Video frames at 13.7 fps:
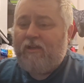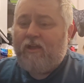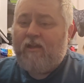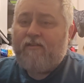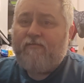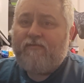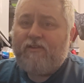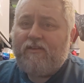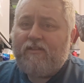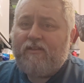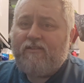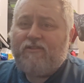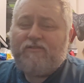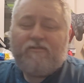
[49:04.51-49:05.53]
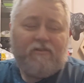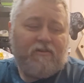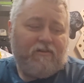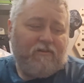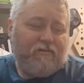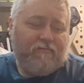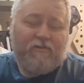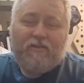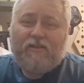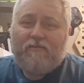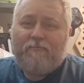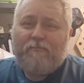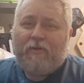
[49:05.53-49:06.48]
kind of thing that just
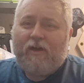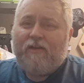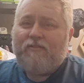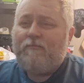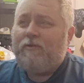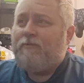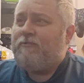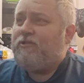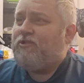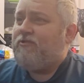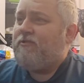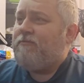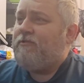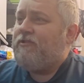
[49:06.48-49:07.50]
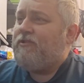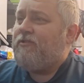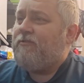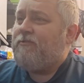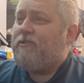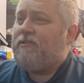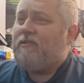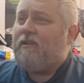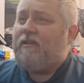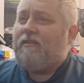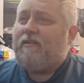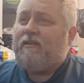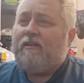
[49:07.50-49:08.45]
really bothered me with streaming services
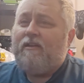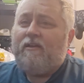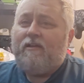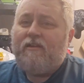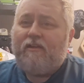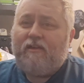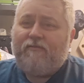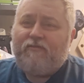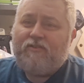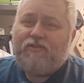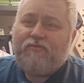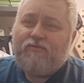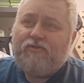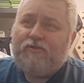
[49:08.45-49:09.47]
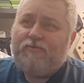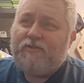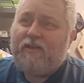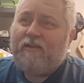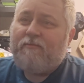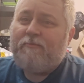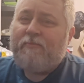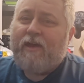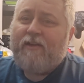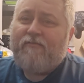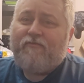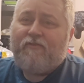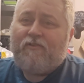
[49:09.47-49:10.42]
lately. Even YouTube's getting
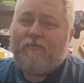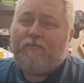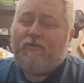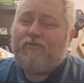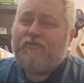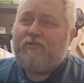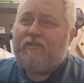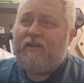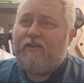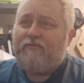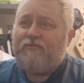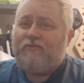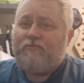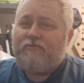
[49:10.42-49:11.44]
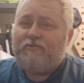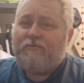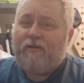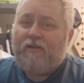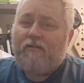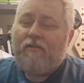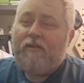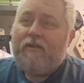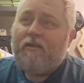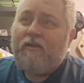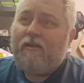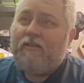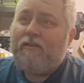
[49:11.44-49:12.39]
bad for commercials now too as well,
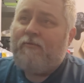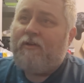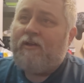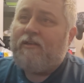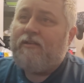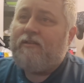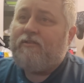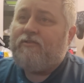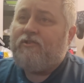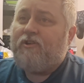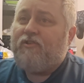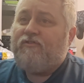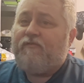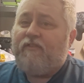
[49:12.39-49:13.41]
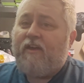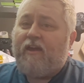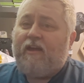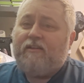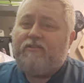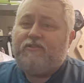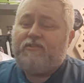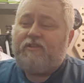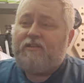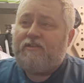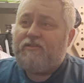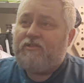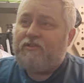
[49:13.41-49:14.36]
and they want you to charge for that. I just
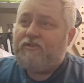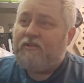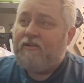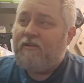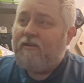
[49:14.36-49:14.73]
think it's just